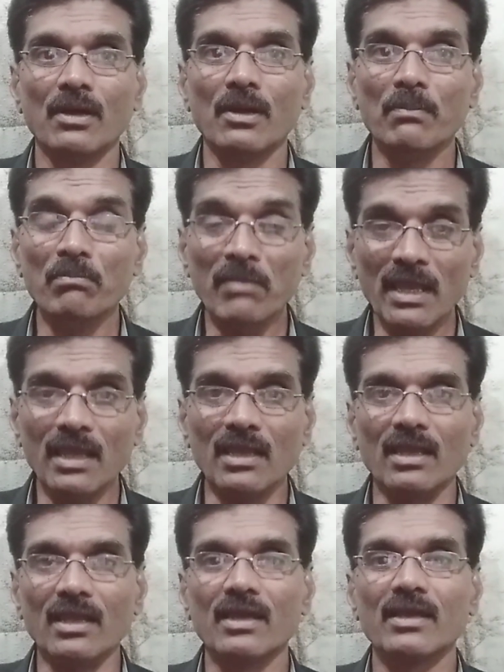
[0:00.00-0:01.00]
Me
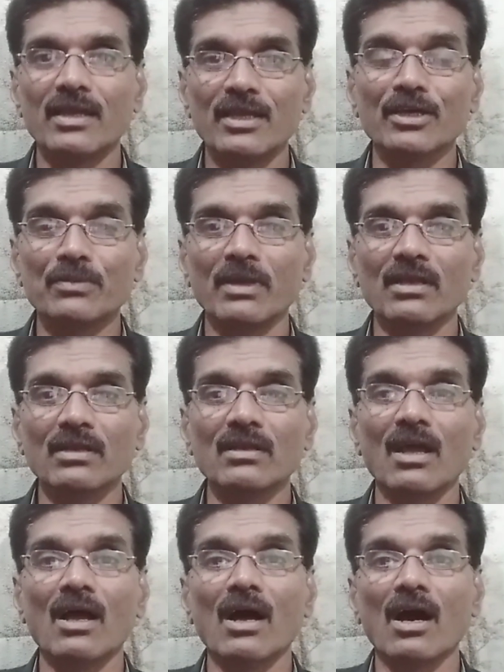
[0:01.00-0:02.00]
here mean
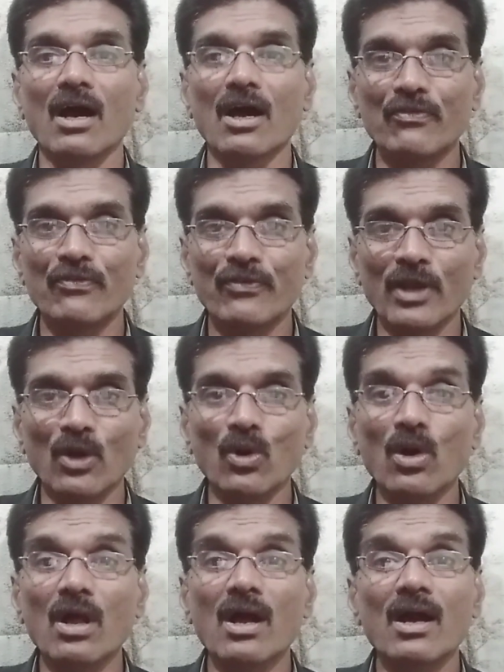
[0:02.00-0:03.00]
her fellow
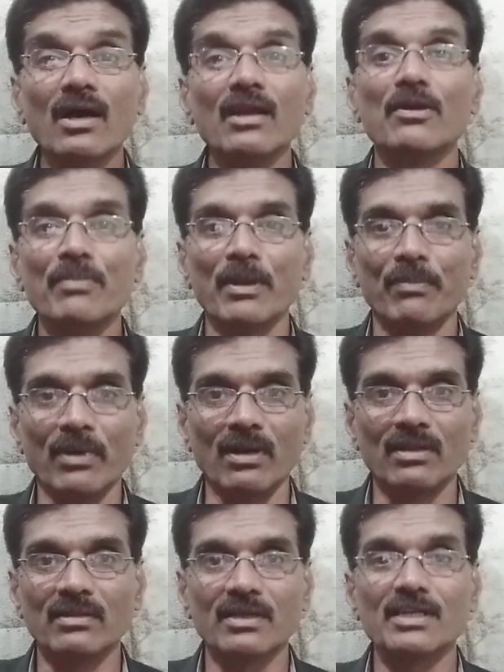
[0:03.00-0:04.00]
colored people,
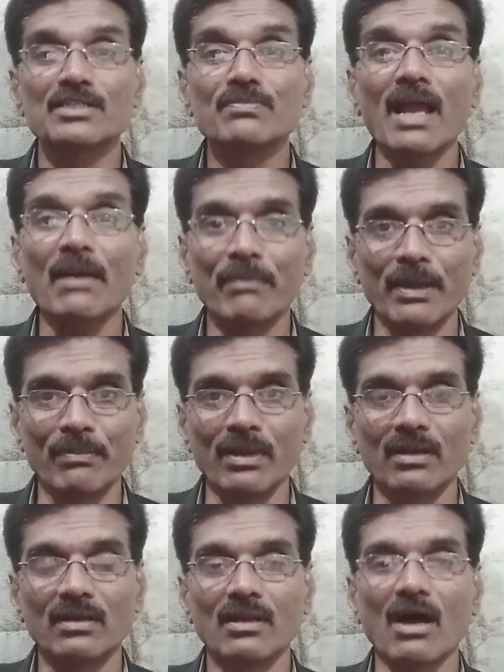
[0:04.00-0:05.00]
that is black people
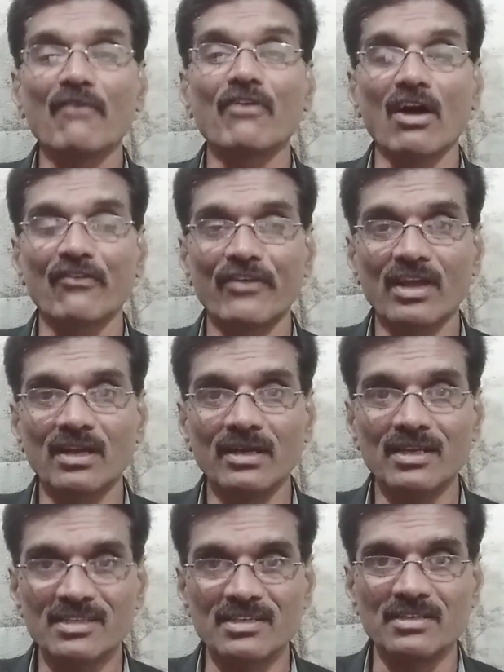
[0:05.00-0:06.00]
of African
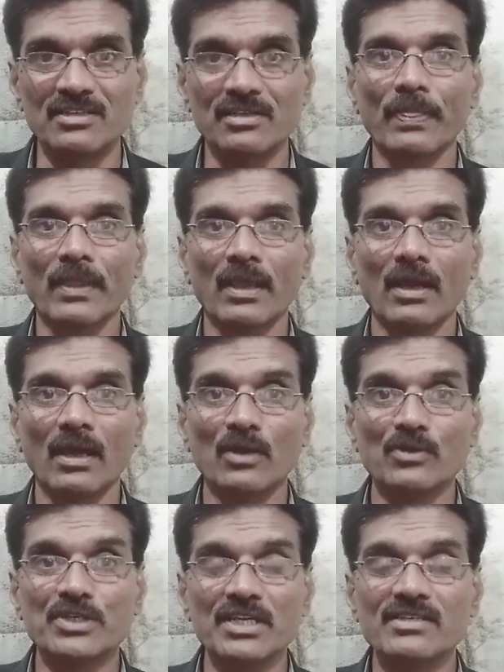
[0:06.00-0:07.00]
descent. Now
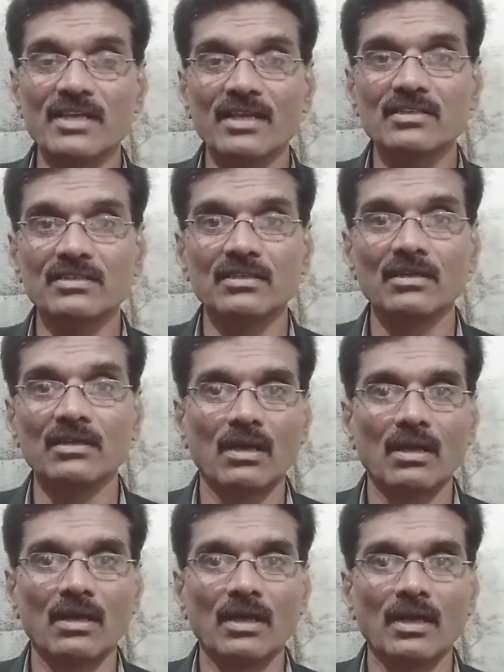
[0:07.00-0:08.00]
she says,
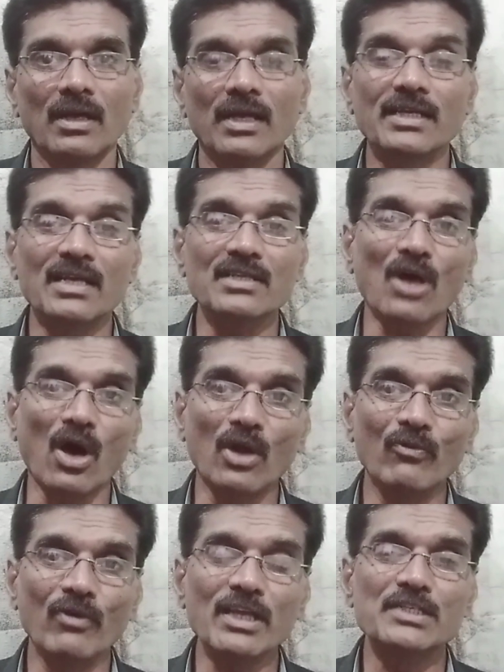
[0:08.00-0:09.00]
it has
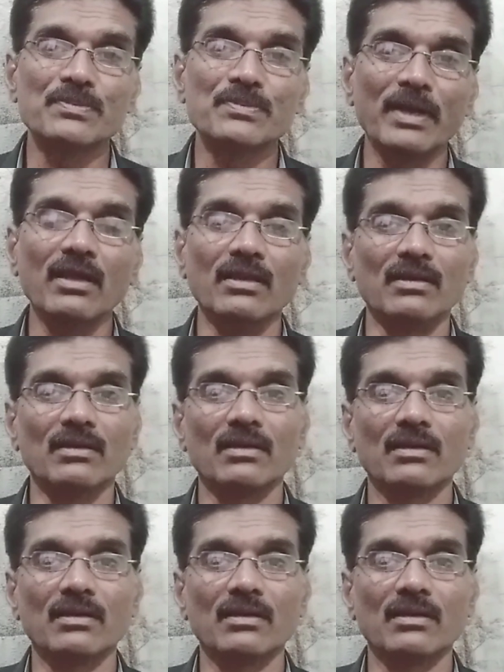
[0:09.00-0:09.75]
always been